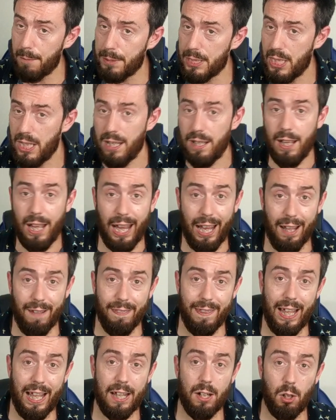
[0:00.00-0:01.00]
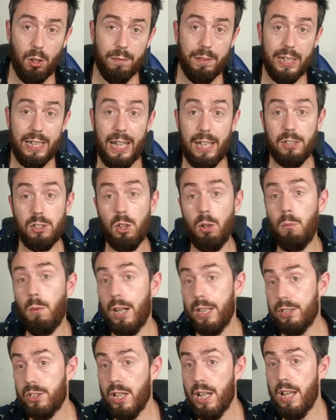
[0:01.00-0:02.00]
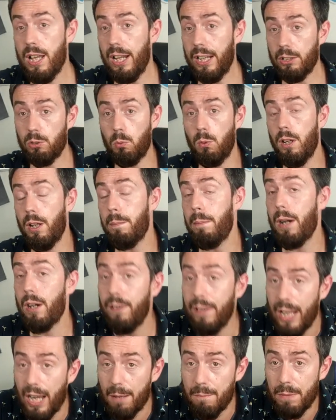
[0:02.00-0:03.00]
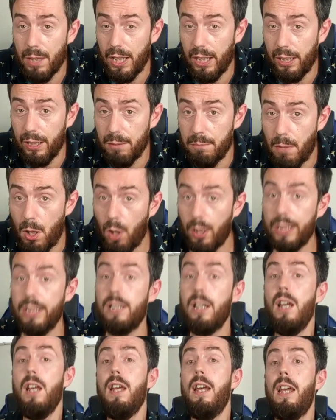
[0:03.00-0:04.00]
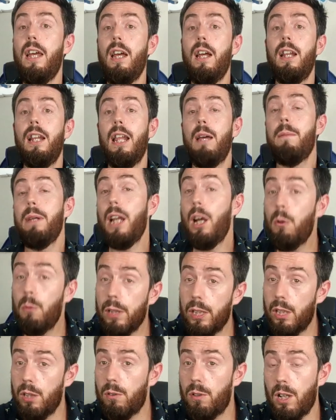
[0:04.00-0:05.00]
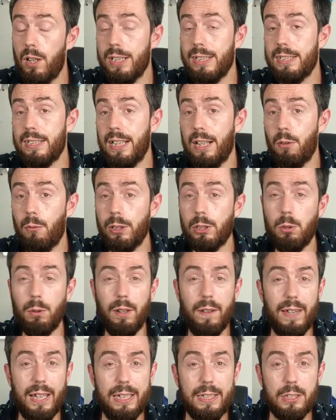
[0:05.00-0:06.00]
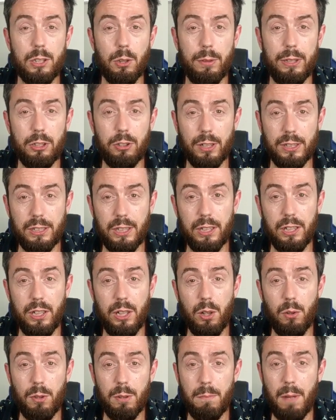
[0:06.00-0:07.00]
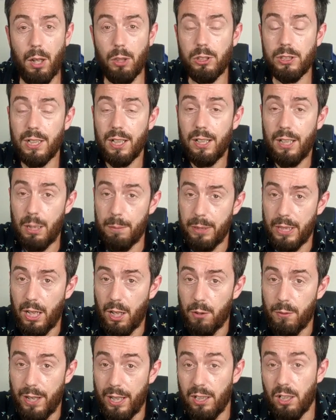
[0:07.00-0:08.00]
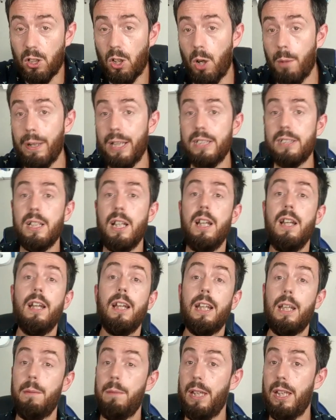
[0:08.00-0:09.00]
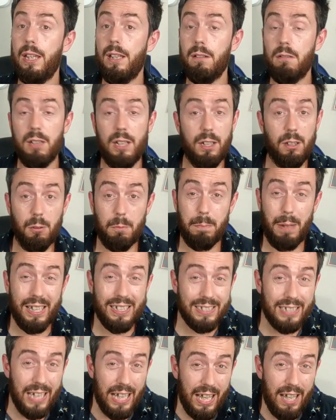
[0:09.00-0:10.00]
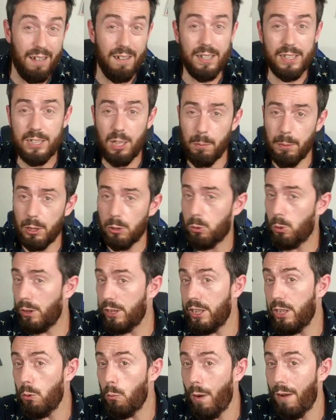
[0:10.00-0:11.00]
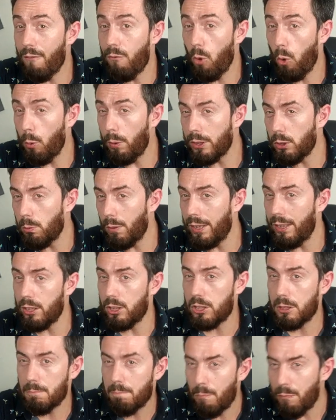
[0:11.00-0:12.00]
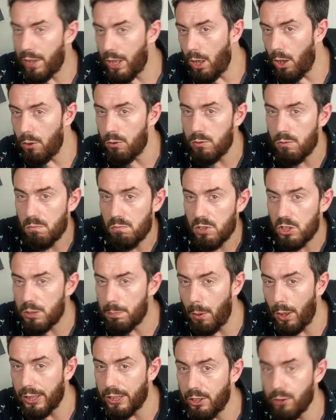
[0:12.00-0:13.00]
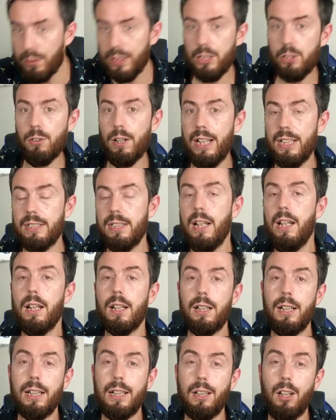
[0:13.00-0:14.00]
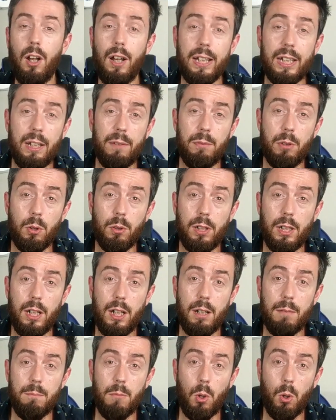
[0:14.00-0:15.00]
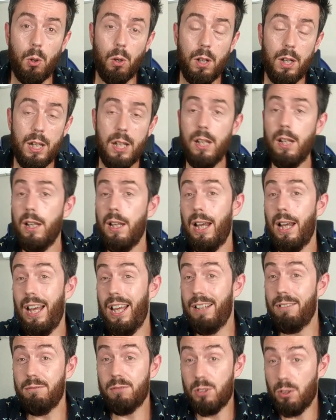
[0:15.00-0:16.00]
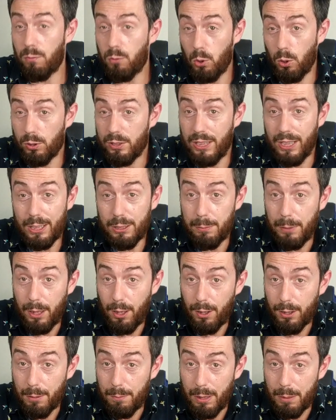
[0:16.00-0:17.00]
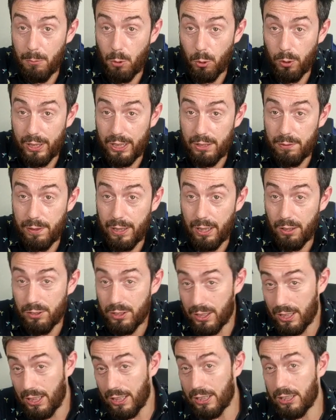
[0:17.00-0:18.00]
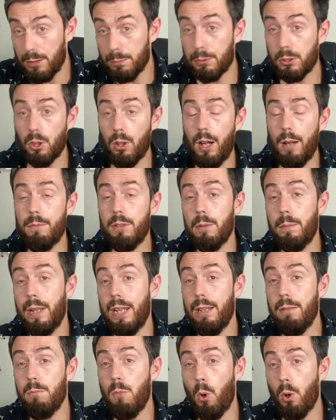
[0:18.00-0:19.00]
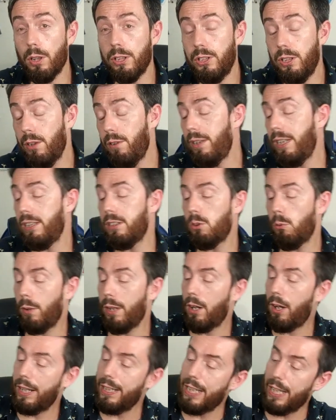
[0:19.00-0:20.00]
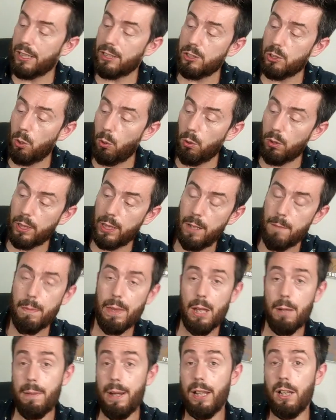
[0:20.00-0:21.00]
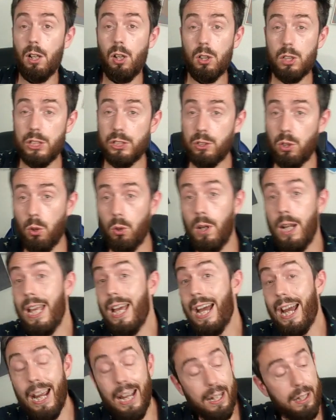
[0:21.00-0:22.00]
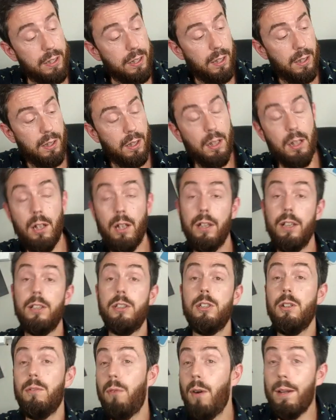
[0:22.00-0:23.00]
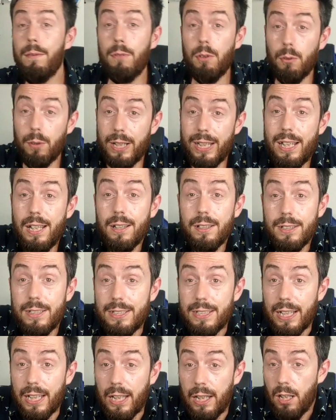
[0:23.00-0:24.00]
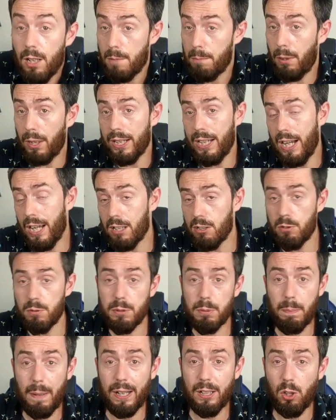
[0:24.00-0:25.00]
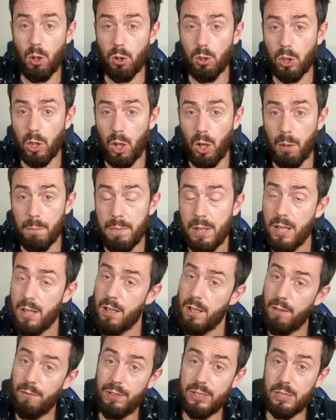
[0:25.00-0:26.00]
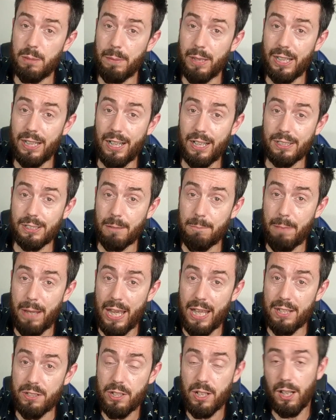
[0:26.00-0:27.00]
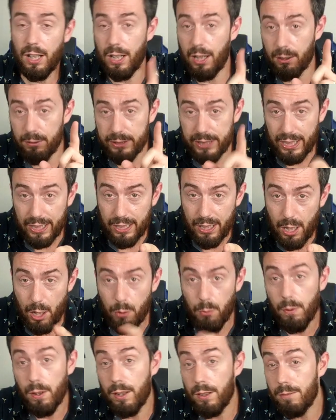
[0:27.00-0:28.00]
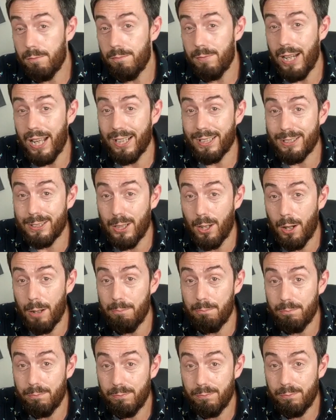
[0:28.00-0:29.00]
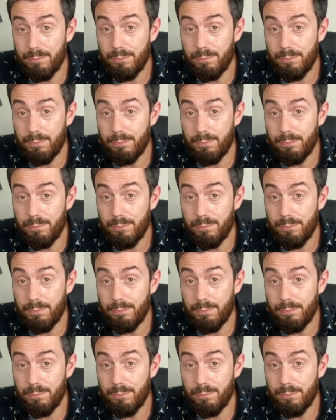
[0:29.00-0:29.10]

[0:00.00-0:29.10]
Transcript: apps and that of the desktop ones. And it's worth bearing that in mind. Let me know what you guys think. Which one of these two interested you the most? Let me know in the comments. Give me a little buzz there. Tell me which one you went for. Which ones, you know, spiked your interest. Click like if you want to learn more. And of course, it lets me know I can make more of these videos. And click subscribe to be more tuned into when I next talk about the Lockerstor and the 253D. Buy your NAS from span.com. Visit me at NASCompares, and I'll see you next time.